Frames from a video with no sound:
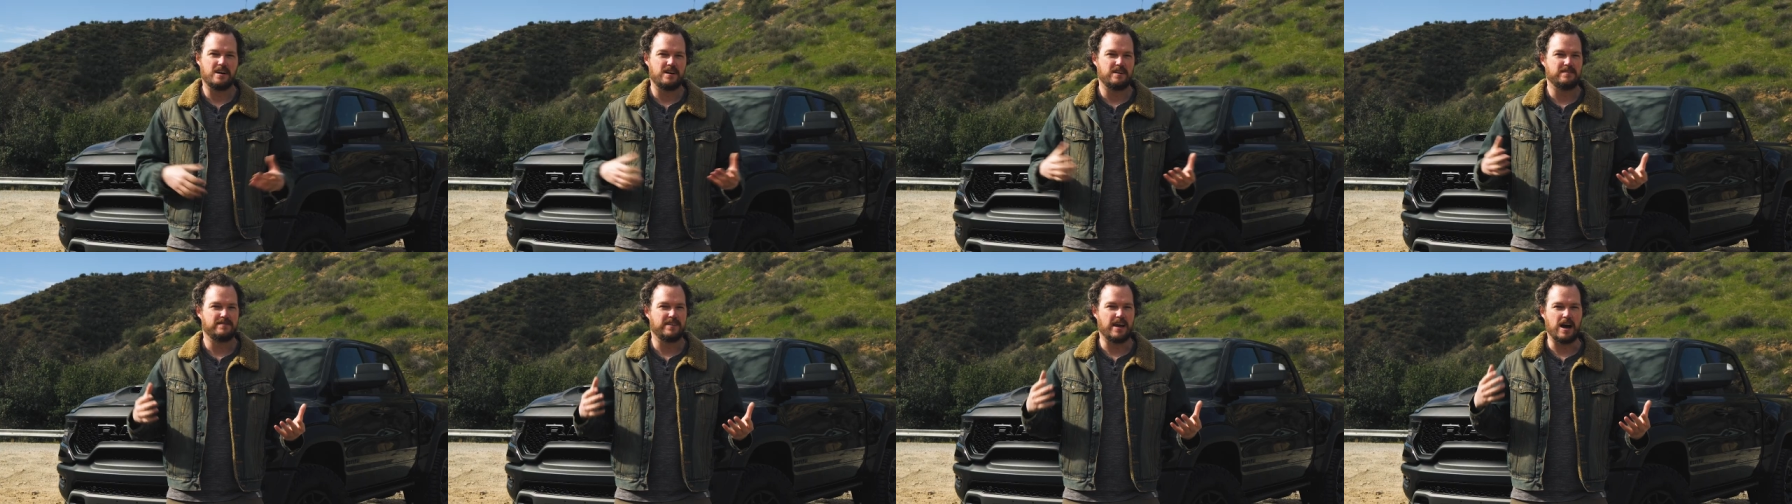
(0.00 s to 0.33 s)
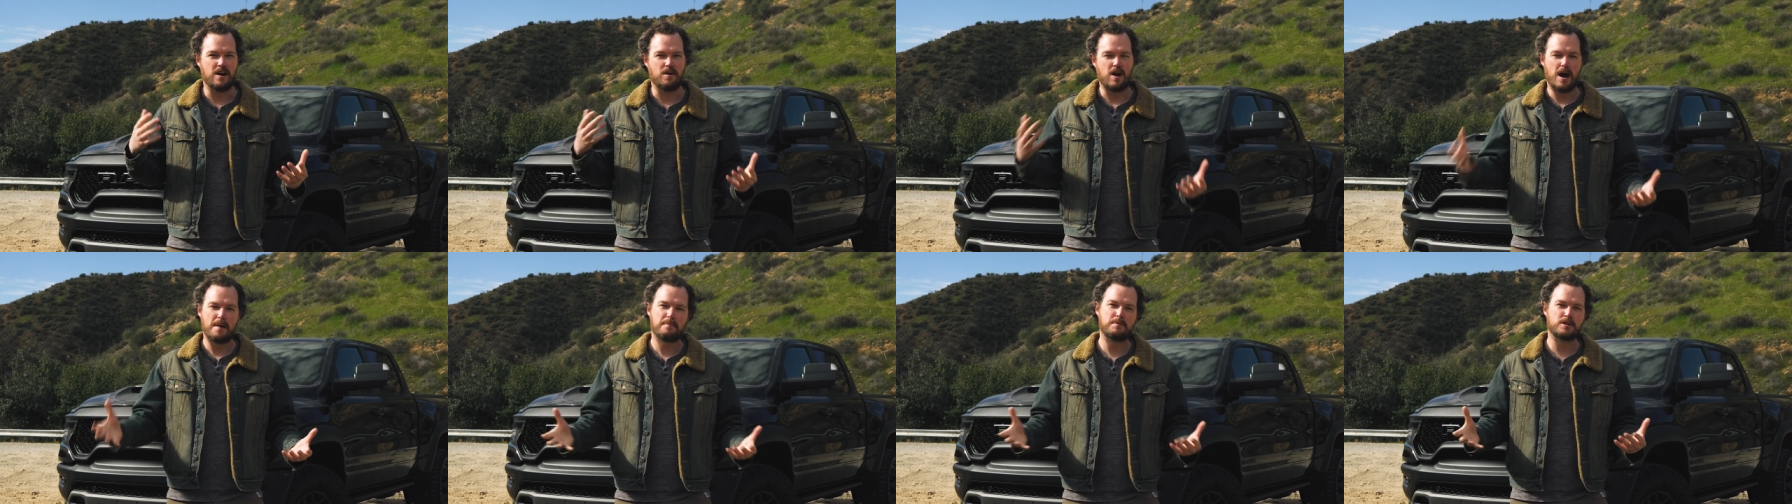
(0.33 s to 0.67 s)
Now,
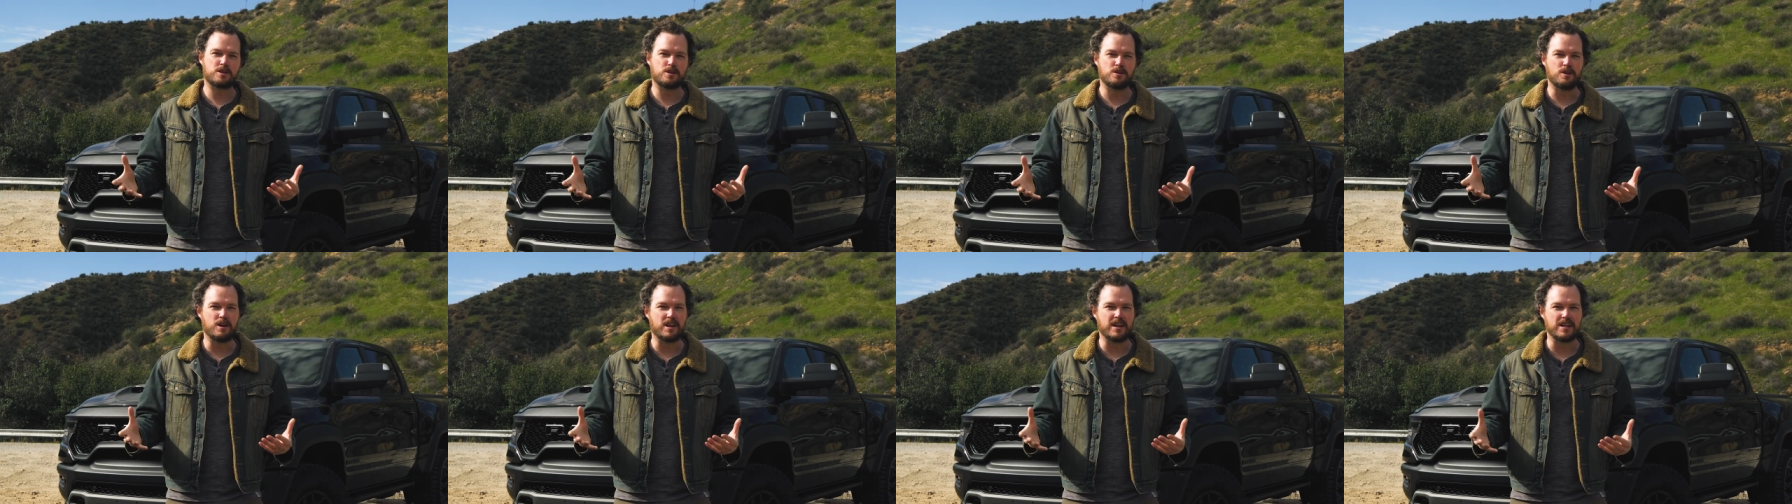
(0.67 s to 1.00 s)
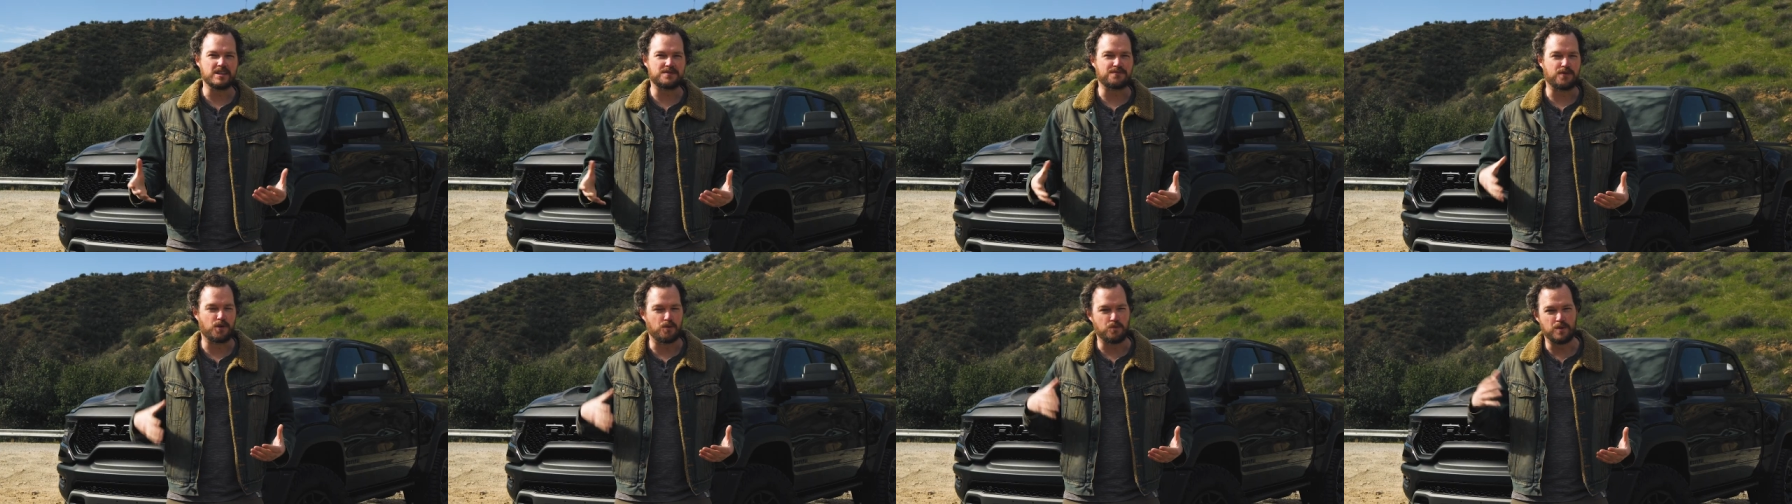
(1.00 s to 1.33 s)
opportunities
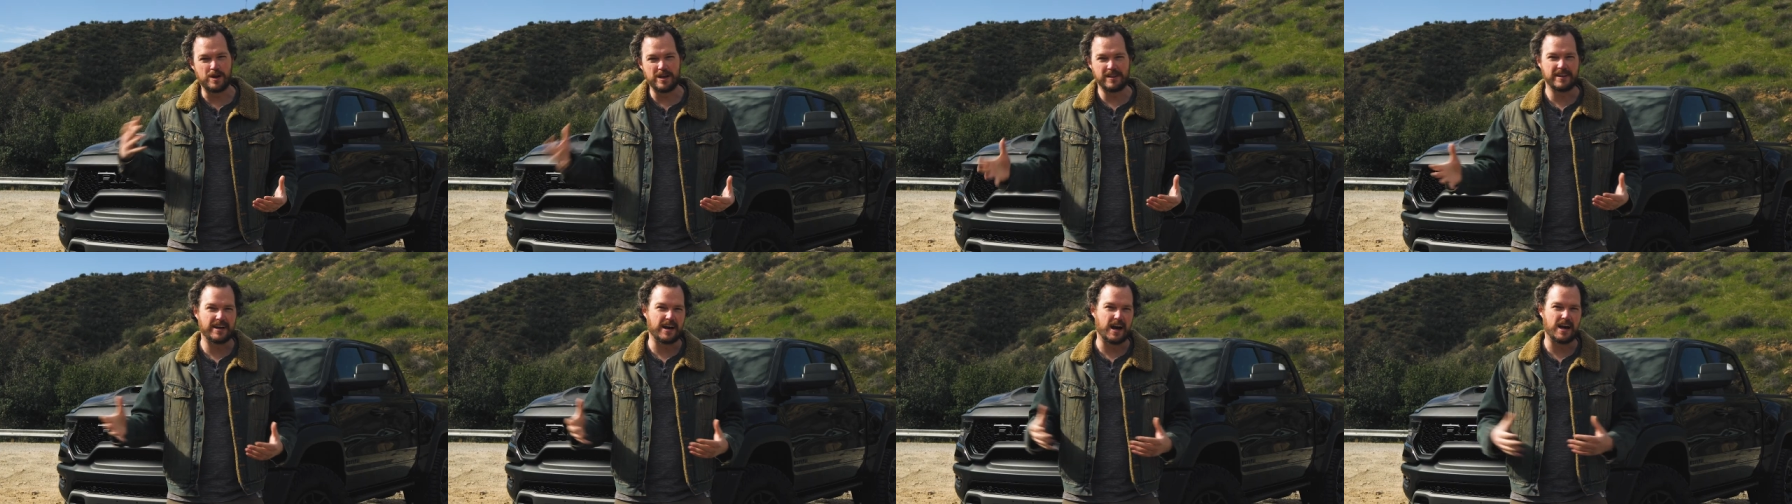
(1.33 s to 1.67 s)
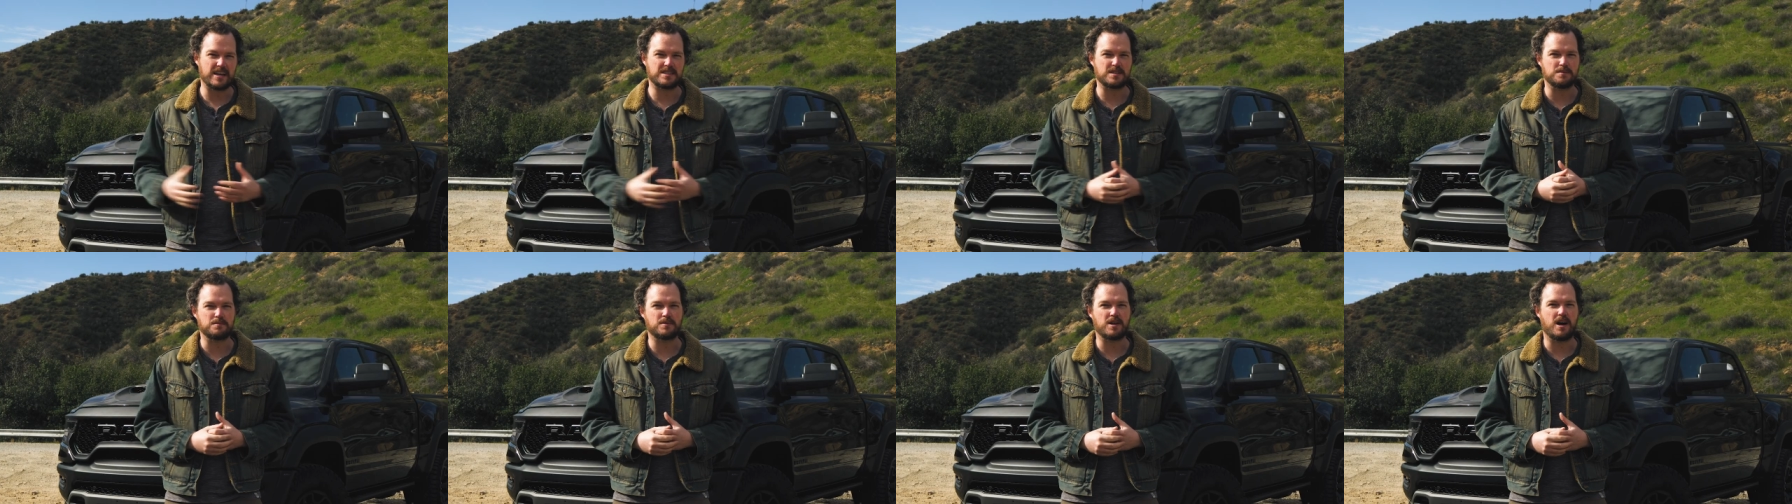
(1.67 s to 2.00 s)
for really
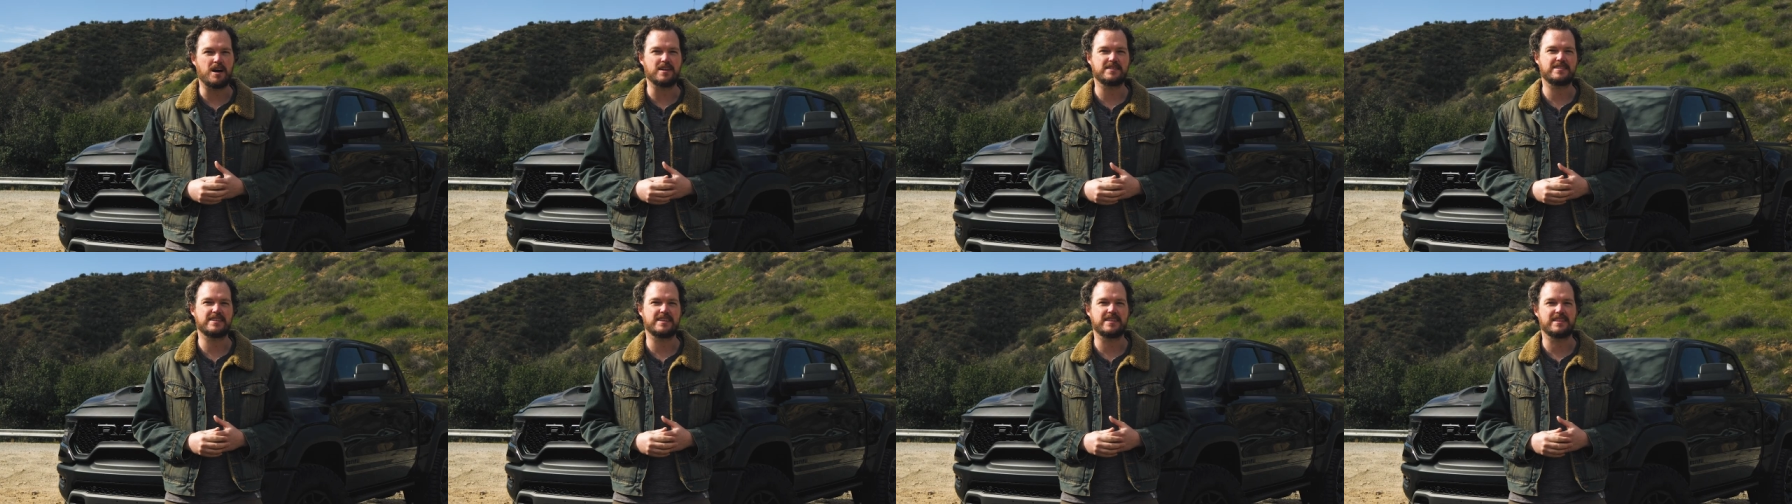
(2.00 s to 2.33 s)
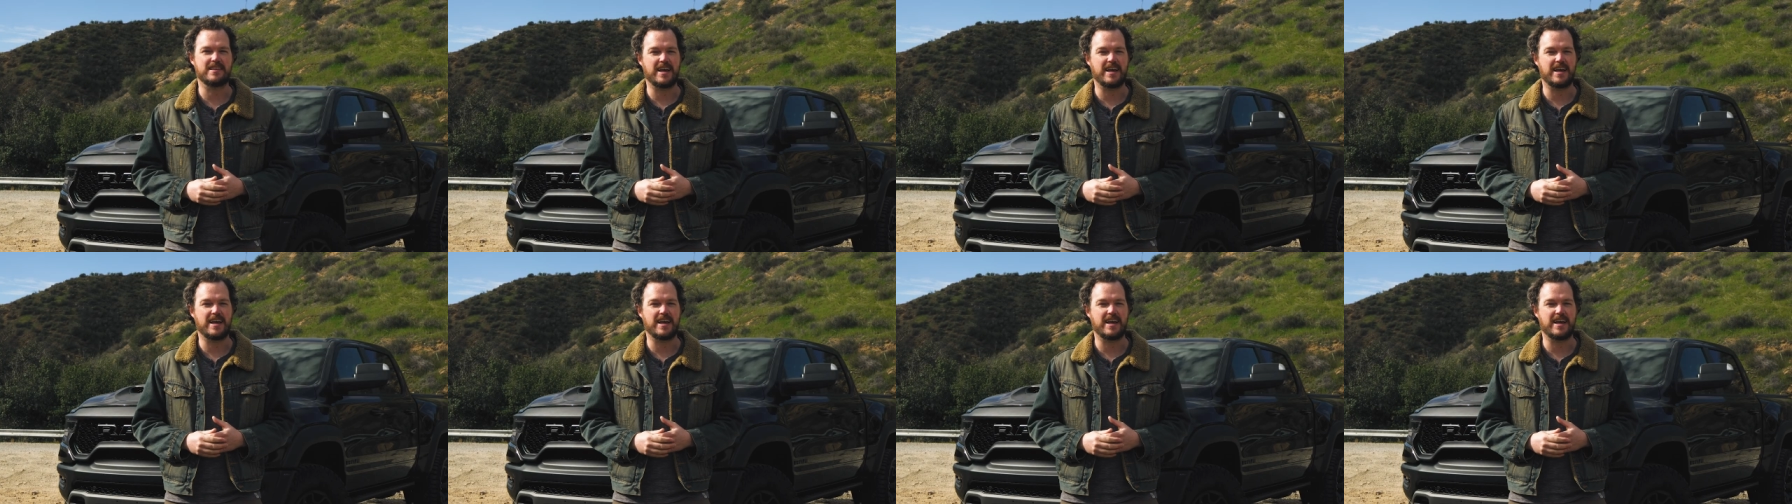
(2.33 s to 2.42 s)
awesome content